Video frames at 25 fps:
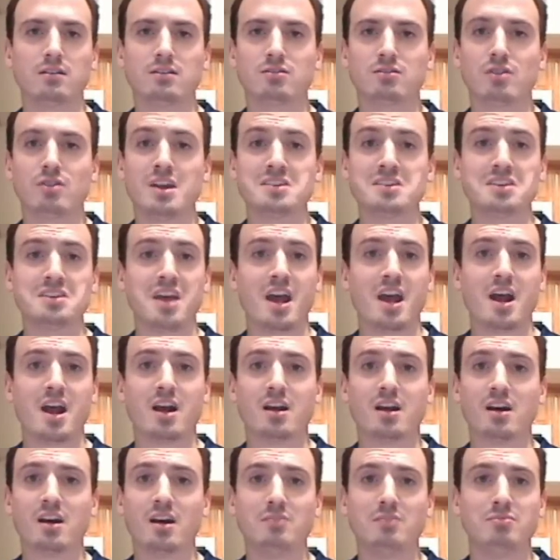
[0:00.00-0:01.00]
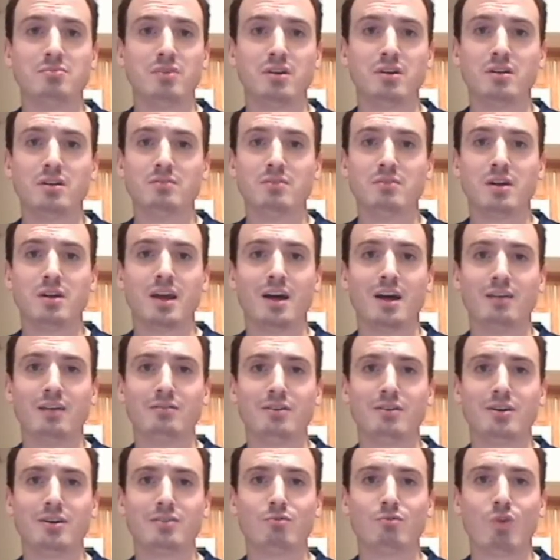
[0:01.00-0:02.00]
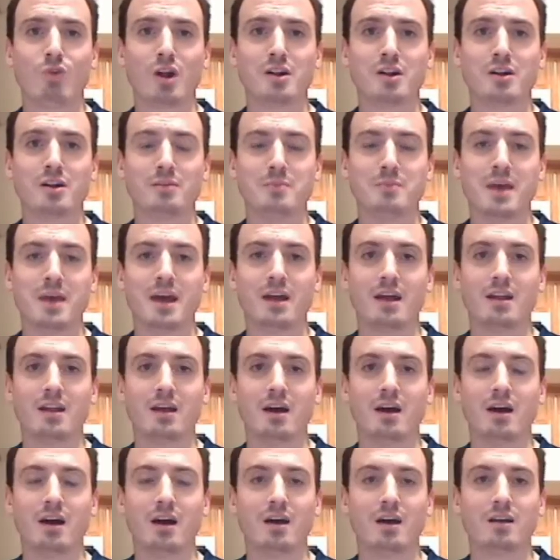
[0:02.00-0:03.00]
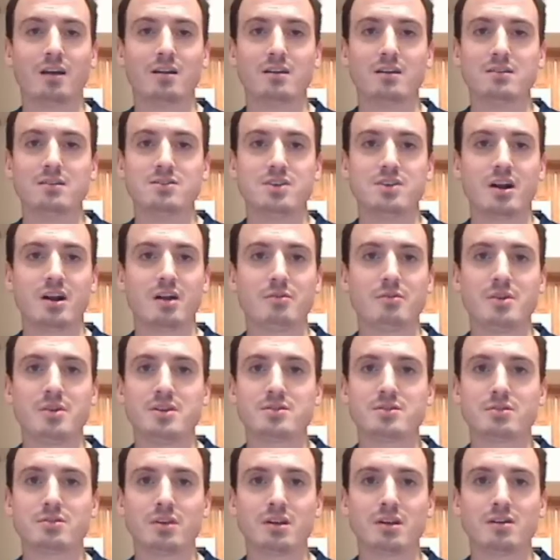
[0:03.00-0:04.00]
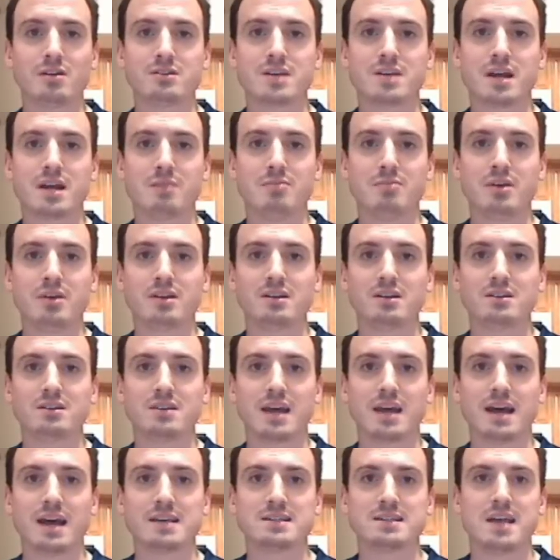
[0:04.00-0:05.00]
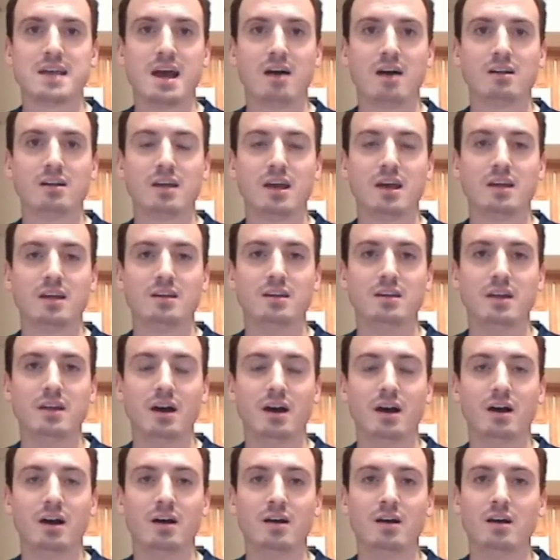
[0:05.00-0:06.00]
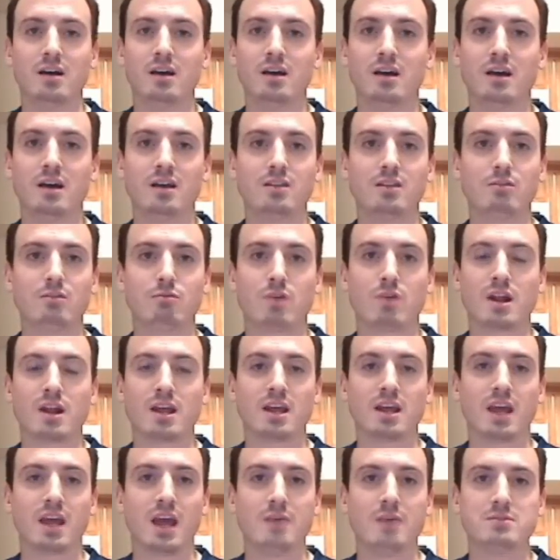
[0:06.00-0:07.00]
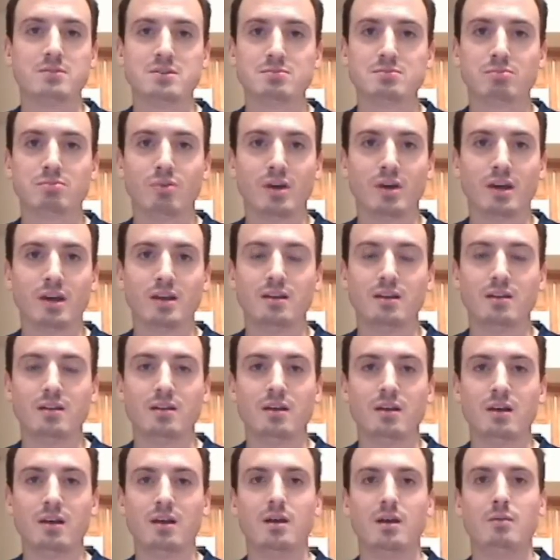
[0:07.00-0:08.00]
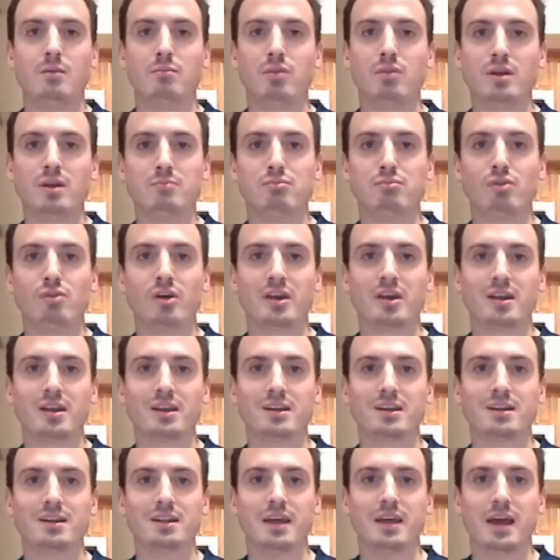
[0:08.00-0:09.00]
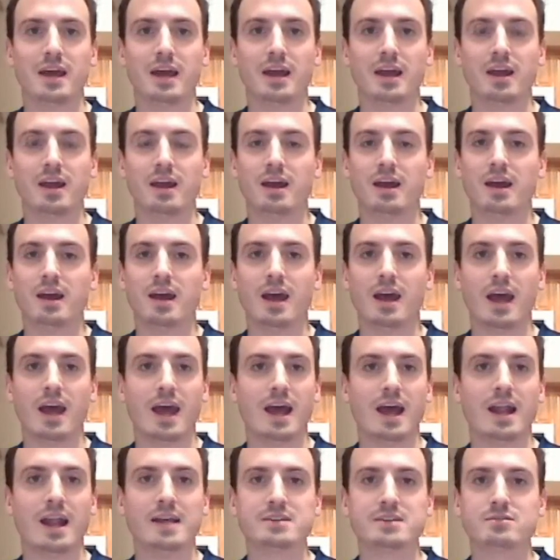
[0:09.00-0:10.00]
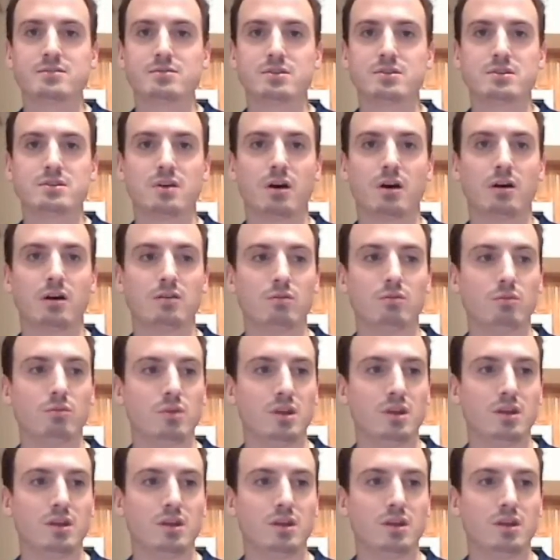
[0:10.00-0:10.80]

Crazy haircut, but a hell of a good runner, man. Jerry Reese really knows how to pick these guys out, and the running game just played brilliantly today, and as a result,